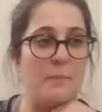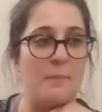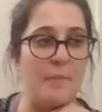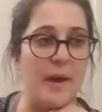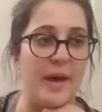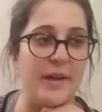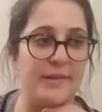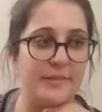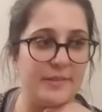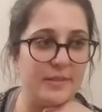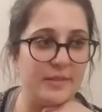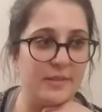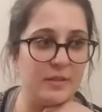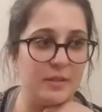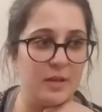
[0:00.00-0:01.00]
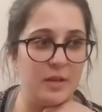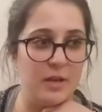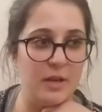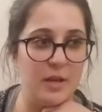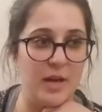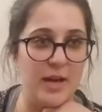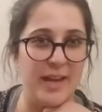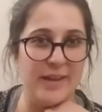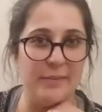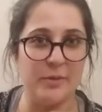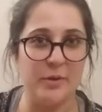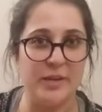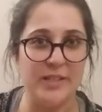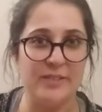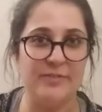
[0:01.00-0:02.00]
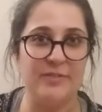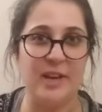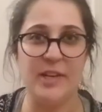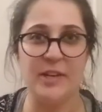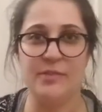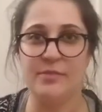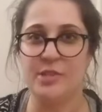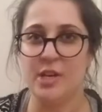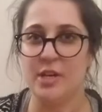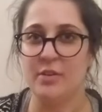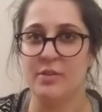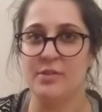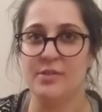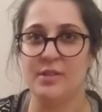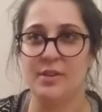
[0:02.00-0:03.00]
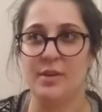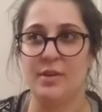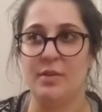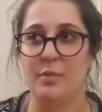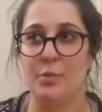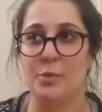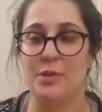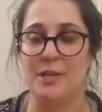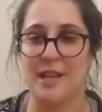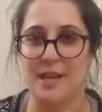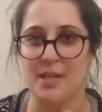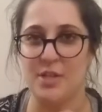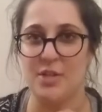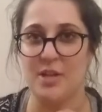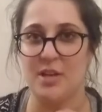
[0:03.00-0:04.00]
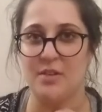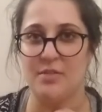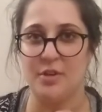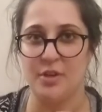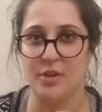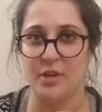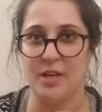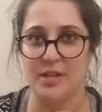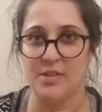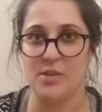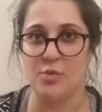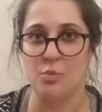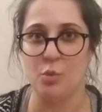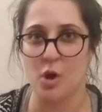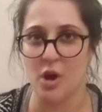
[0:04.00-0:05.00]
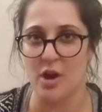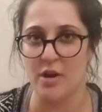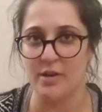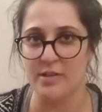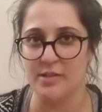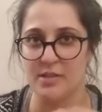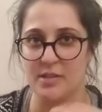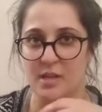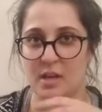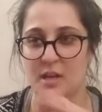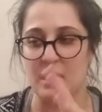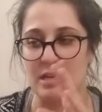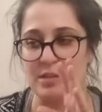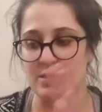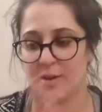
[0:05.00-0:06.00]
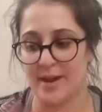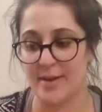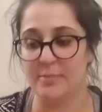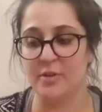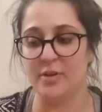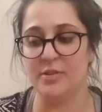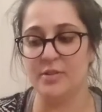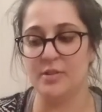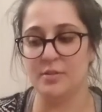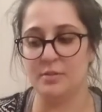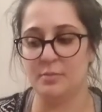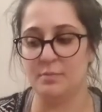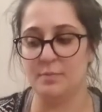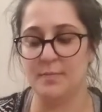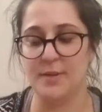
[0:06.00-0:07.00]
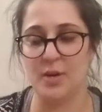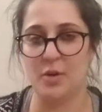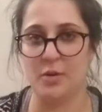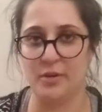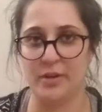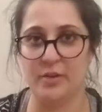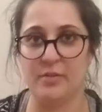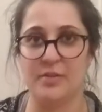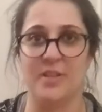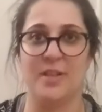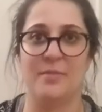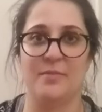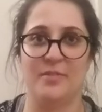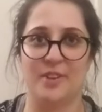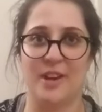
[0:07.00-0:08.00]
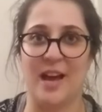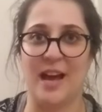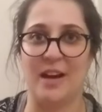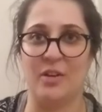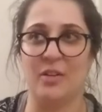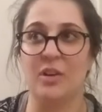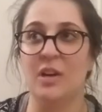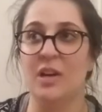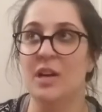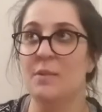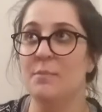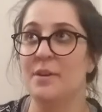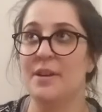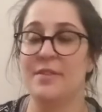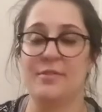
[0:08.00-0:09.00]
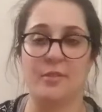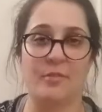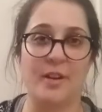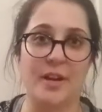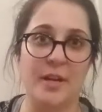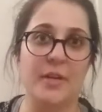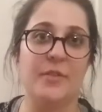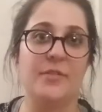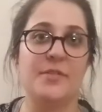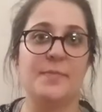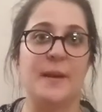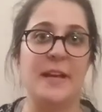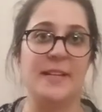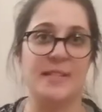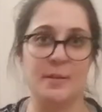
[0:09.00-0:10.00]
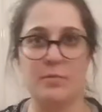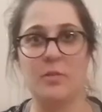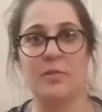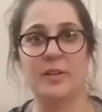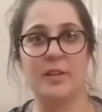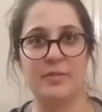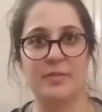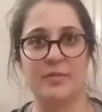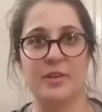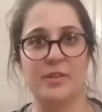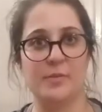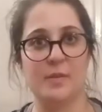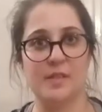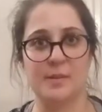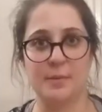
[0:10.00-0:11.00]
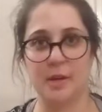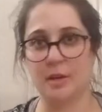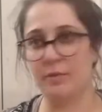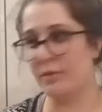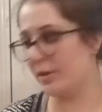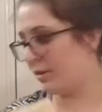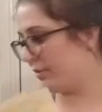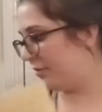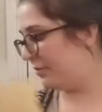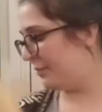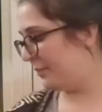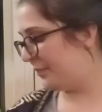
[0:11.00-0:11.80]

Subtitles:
but I am quite a fan of Jane Austen and I would like to have her collected works. So I am going to be holding on to them for now, but if I run out of space, they're probably the first ones I'm getting rid of.